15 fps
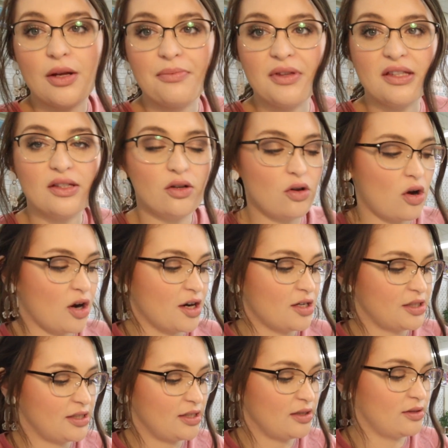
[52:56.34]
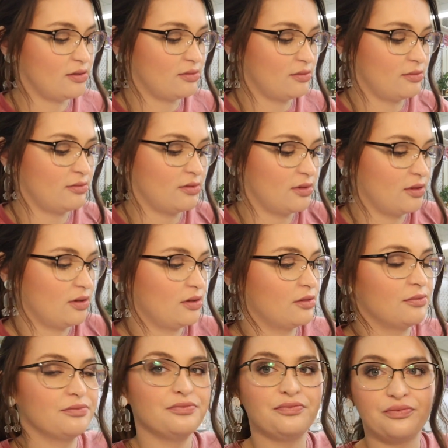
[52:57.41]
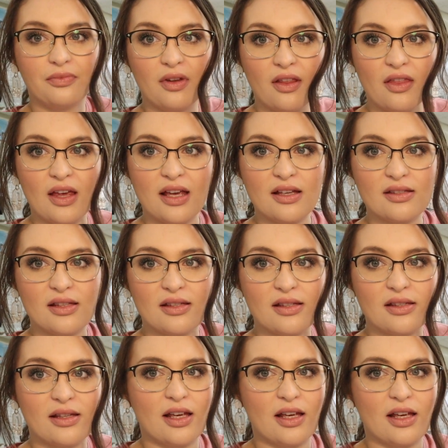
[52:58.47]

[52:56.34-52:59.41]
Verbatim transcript: up these little art things. This is